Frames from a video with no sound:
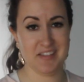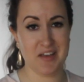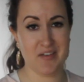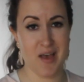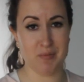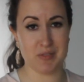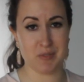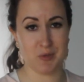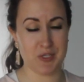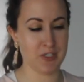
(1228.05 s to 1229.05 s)
Life
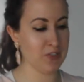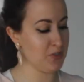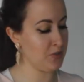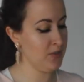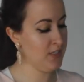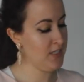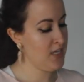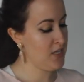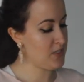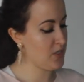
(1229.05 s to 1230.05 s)
happens, what are you going to do?
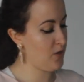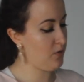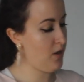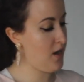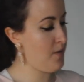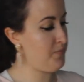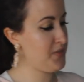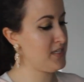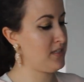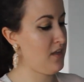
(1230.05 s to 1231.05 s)
So um,
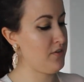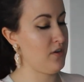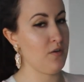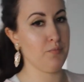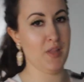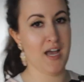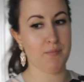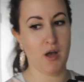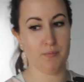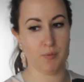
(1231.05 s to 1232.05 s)
this is another
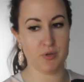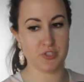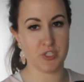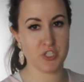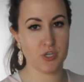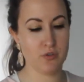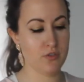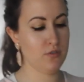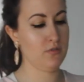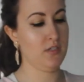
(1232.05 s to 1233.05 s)
black pump I wanted to show
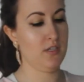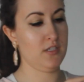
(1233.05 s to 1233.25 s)
you.